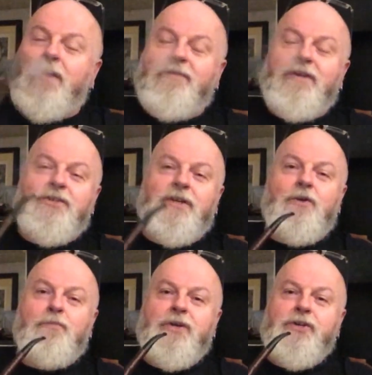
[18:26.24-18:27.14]
I fancy an
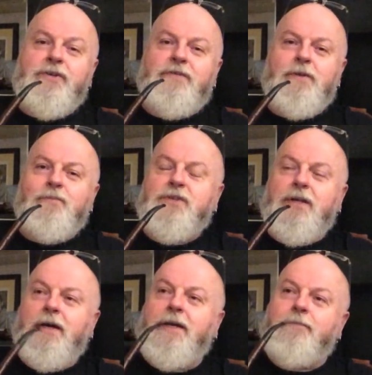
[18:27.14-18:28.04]
old British film
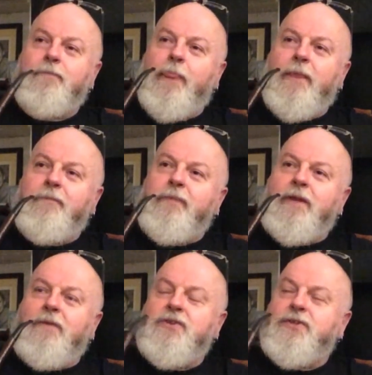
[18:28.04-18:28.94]
tonight
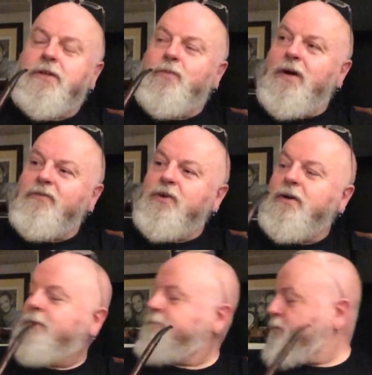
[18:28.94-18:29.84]
to see what I've
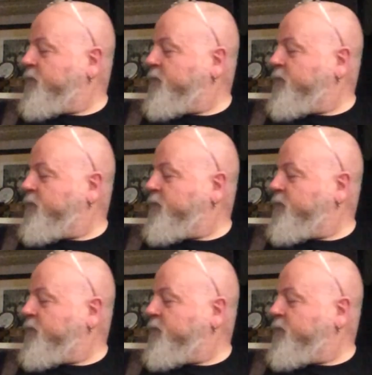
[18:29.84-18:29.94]
got.